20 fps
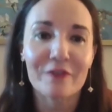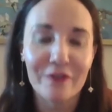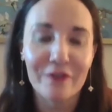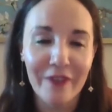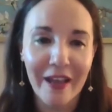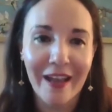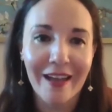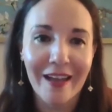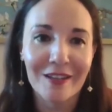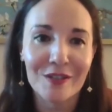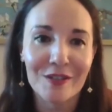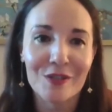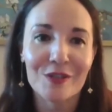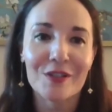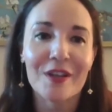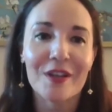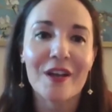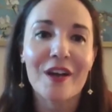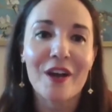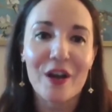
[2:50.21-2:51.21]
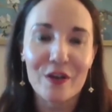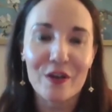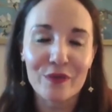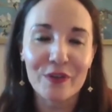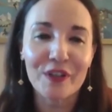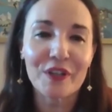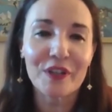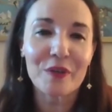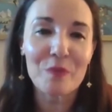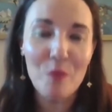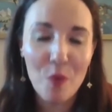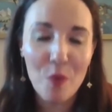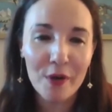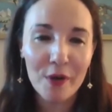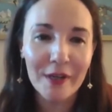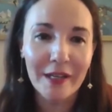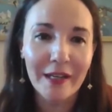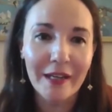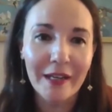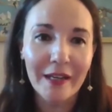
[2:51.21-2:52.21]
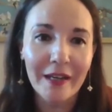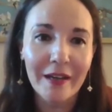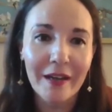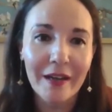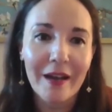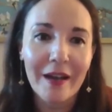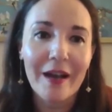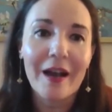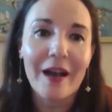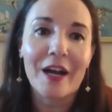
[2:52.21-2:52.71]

fans of Rick and Morty